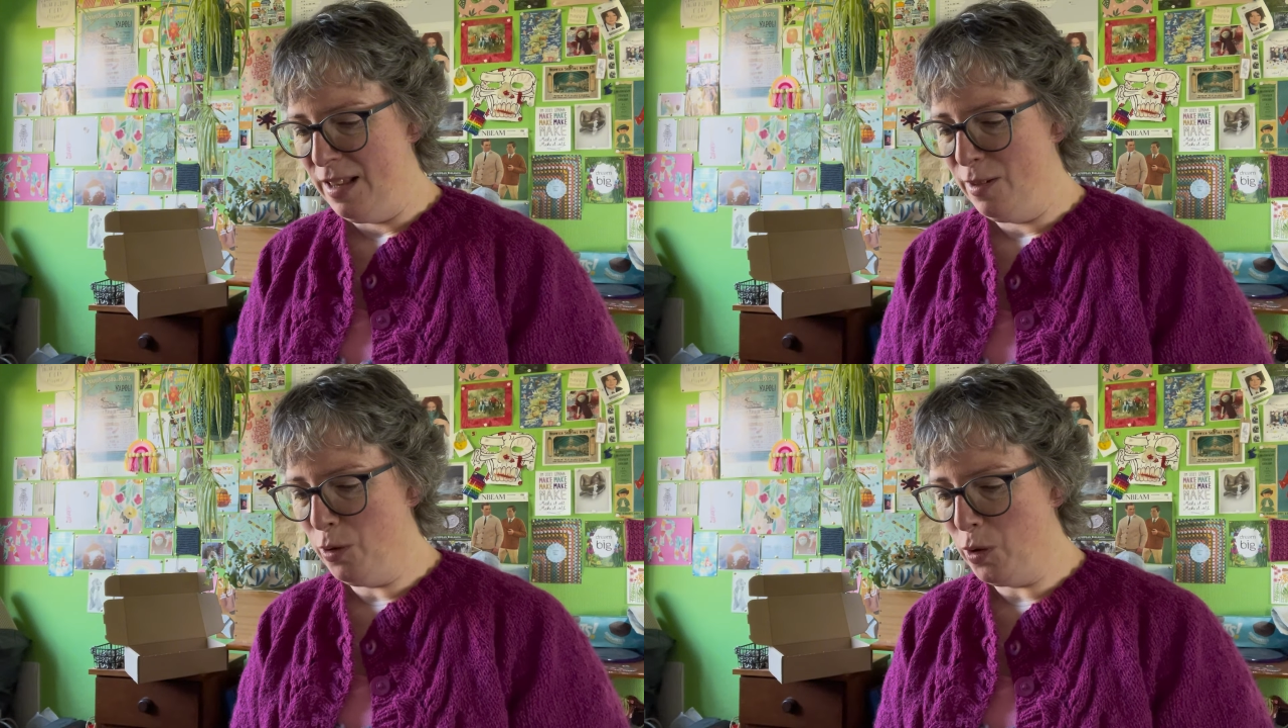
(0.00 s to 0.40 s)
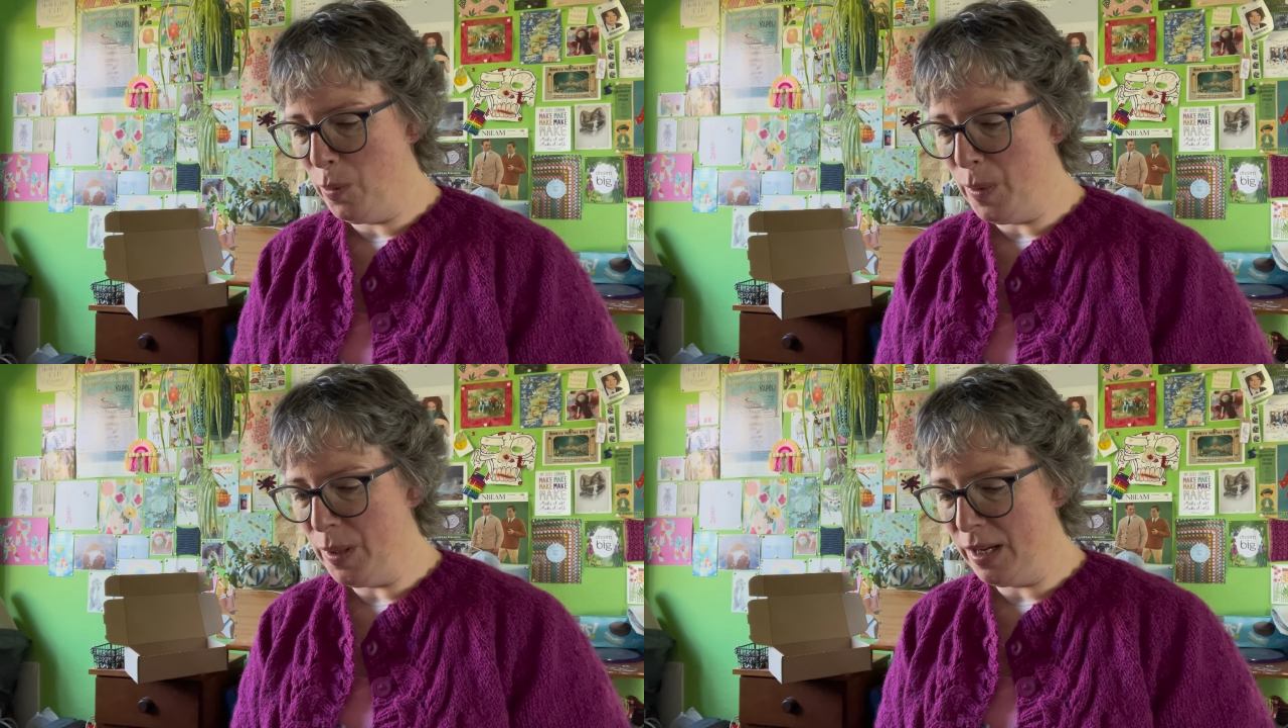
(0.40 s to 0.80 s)
The whole
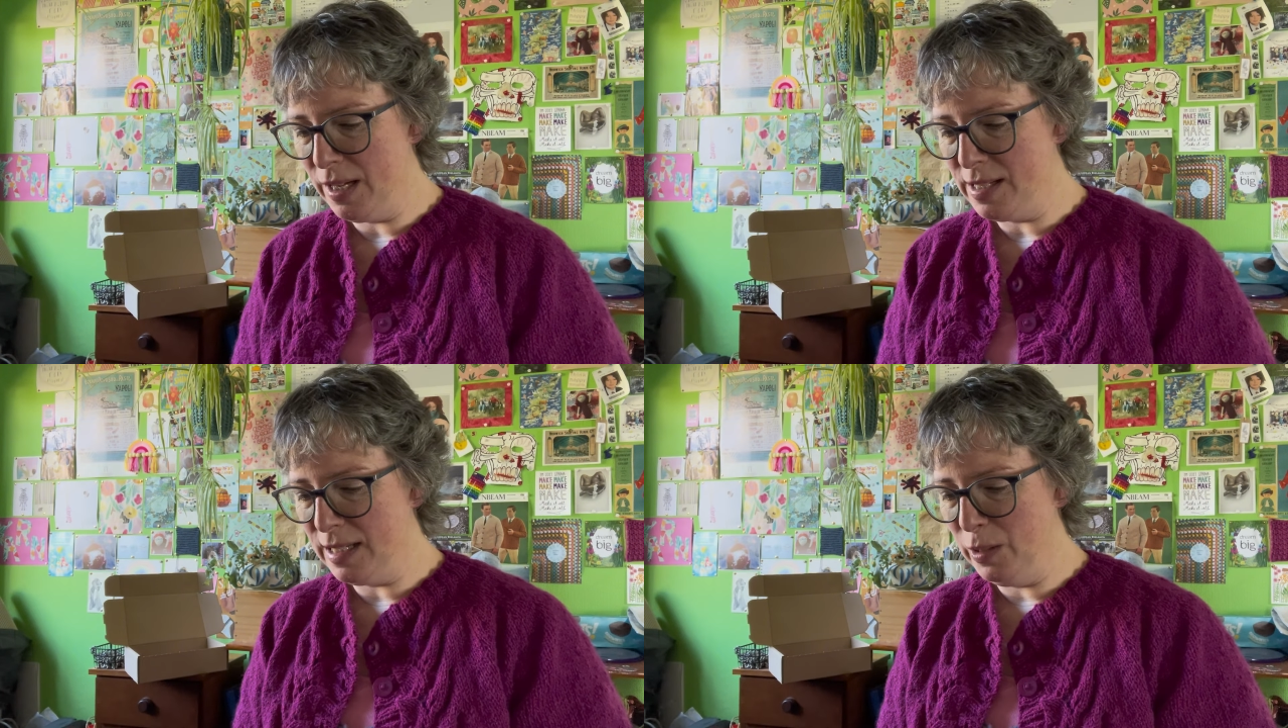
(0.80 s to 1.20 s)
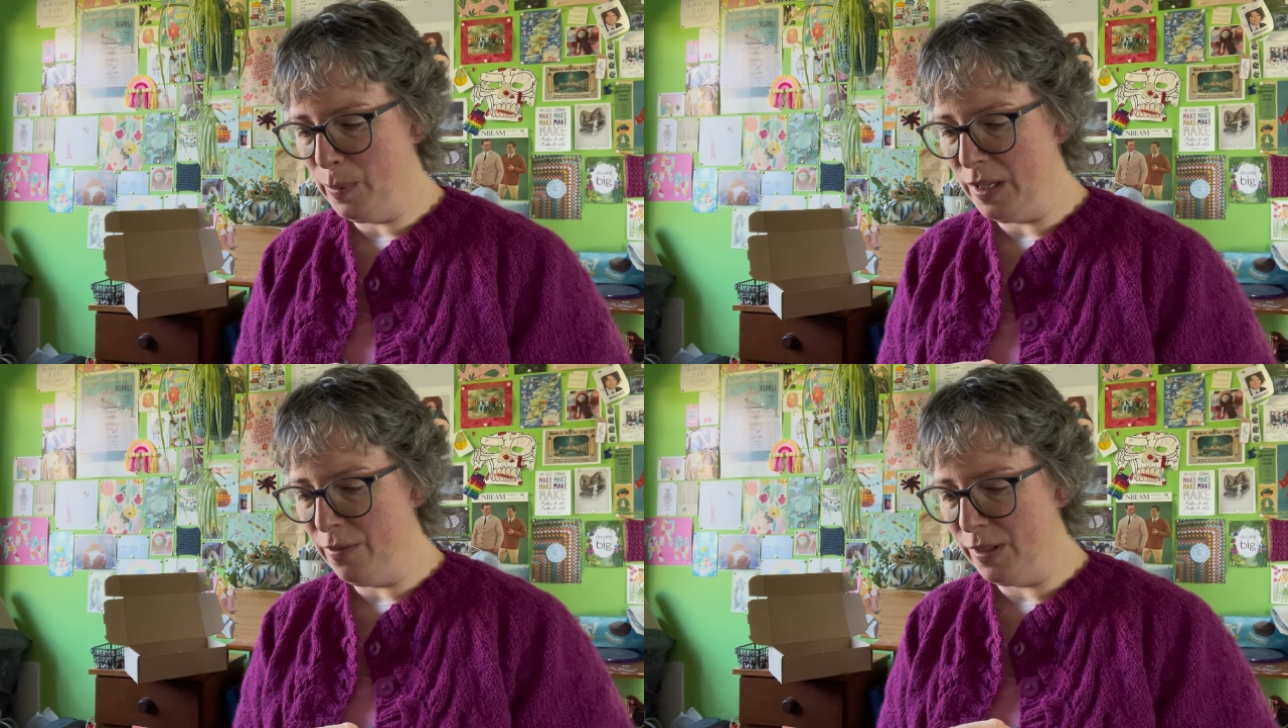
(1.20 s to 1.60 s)
book has a little
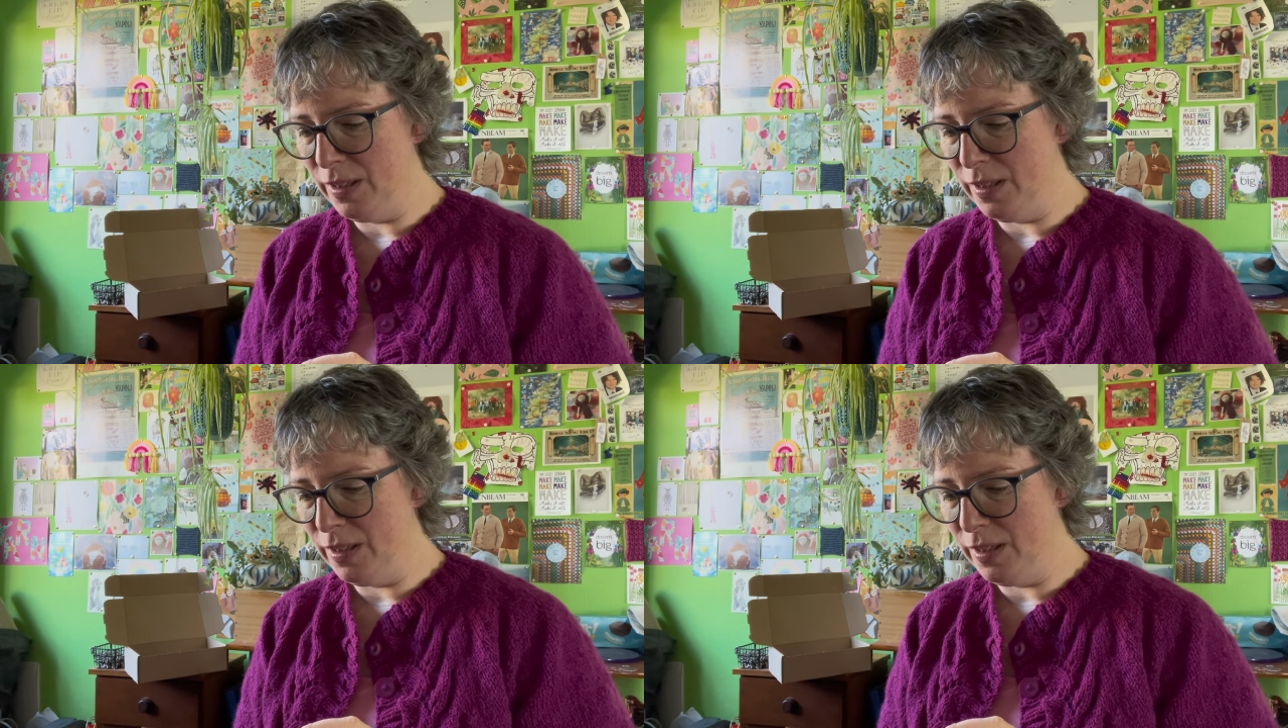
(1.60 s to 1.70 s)
bit of a